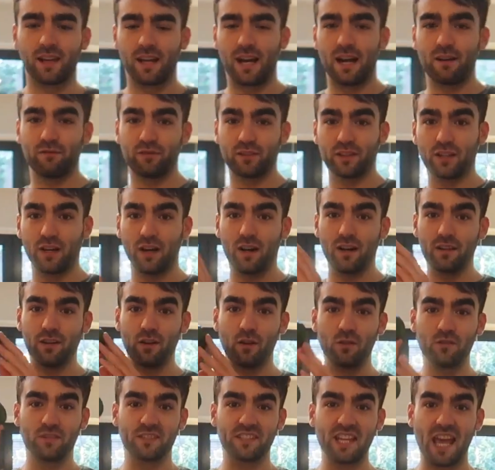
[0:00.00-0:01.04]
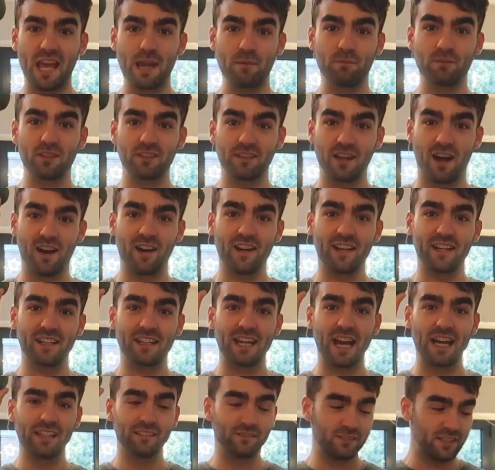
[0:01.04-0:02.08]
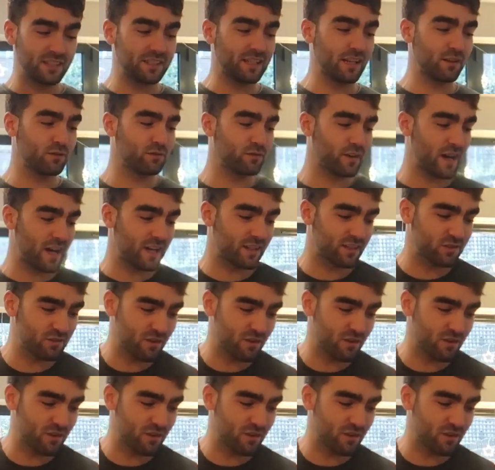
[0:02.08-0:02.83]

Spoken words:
Avocado, same, high in calories and fat,